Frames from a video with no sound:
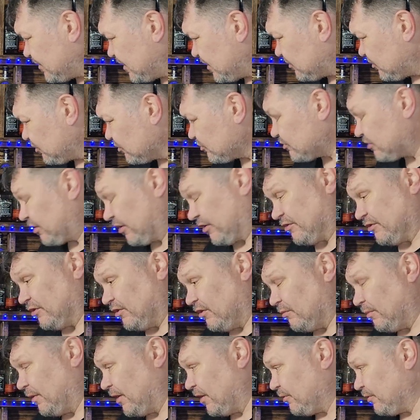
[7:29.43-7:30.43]
It does taste a
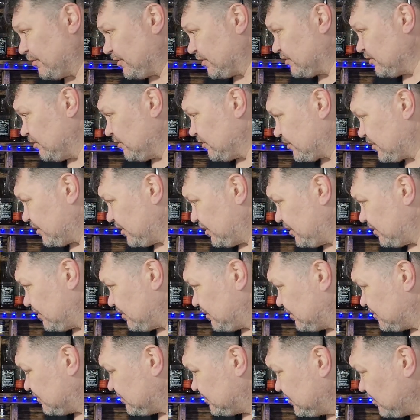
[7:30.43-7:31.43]
lot better with the cork in it.
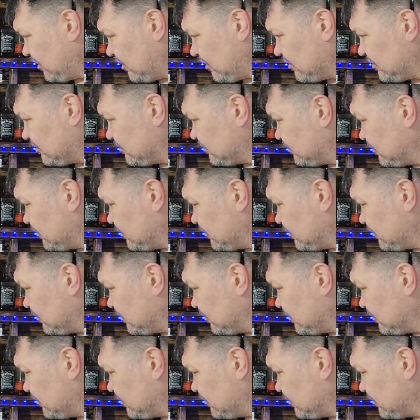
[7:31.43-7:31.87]
It's not